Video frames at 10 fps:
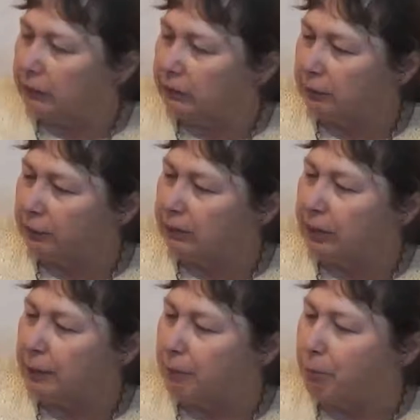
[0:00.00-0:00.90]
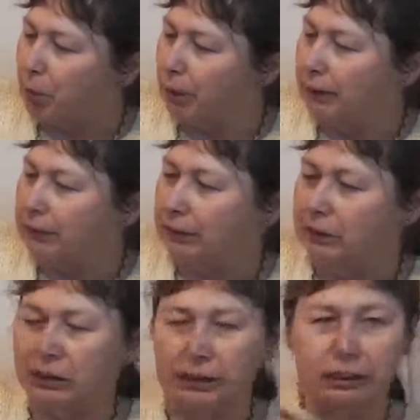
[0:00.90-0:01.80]
Something to keep in mind
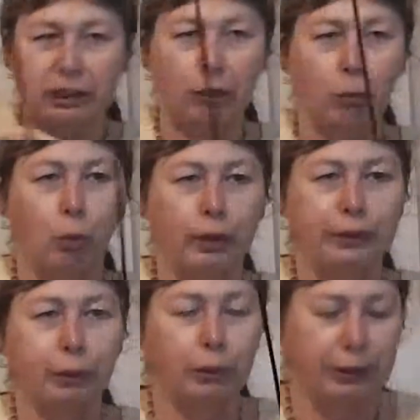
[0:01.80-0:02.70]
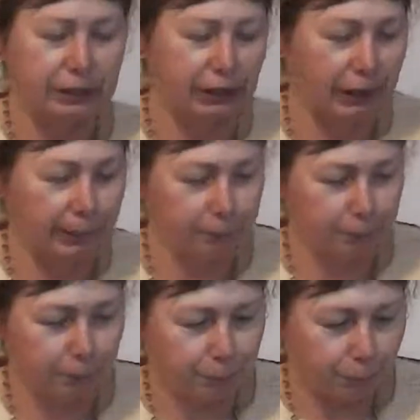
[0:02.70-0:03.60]
is that these little walkie-talkies and that,
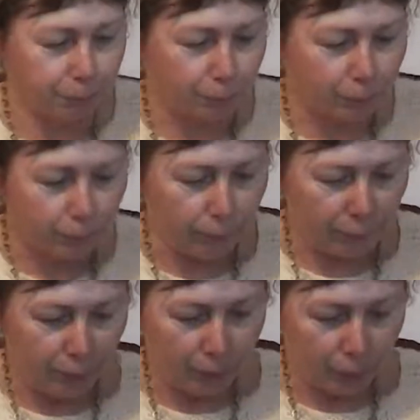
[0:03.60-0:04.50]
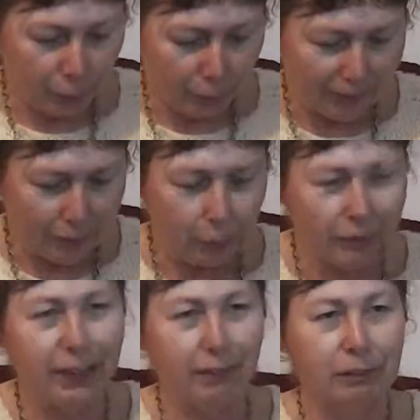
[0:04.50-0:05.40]
the way they
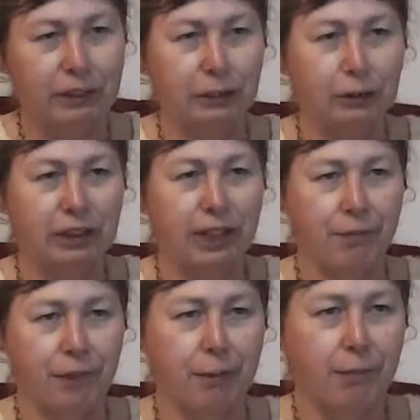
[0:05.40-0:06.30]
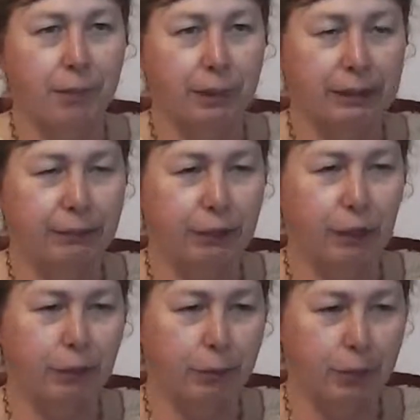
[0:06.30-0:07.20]
work now is they use FM, and if you
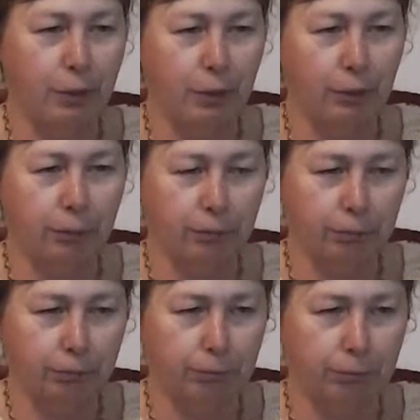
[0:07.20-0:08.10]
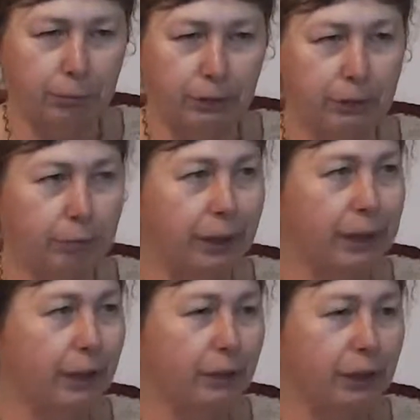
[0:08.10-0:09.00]
know from your
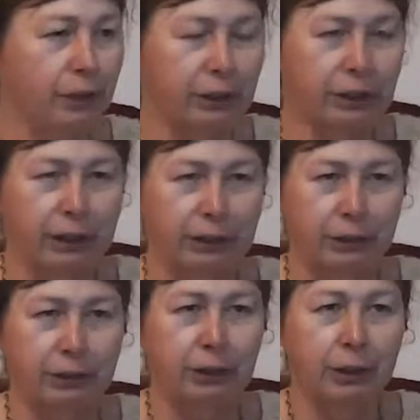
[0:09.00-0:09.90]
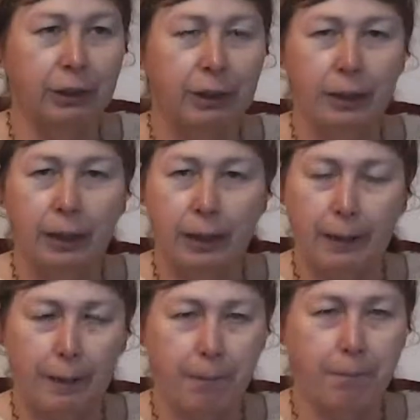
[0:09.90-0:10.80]
radio that you're listening to,
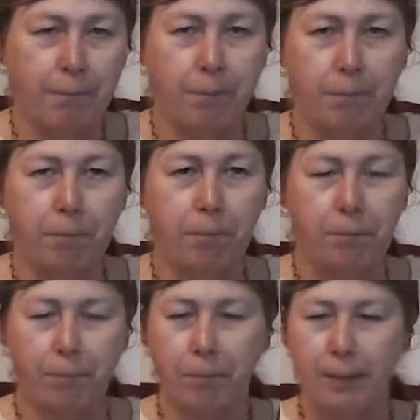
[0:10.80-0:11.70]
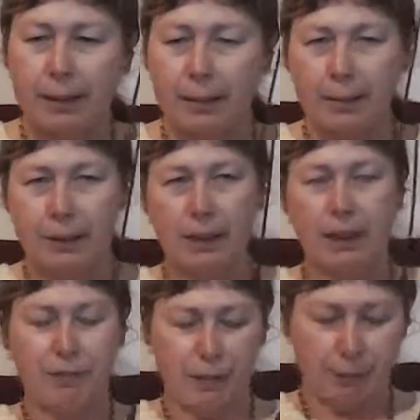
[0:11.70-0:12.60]

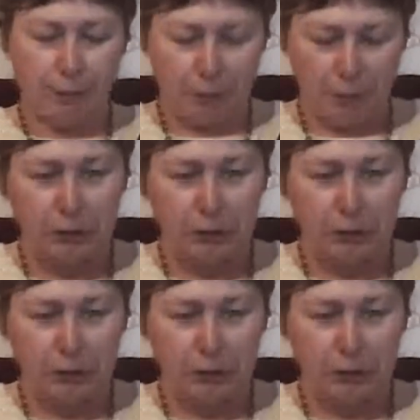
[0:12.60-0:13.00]
FM,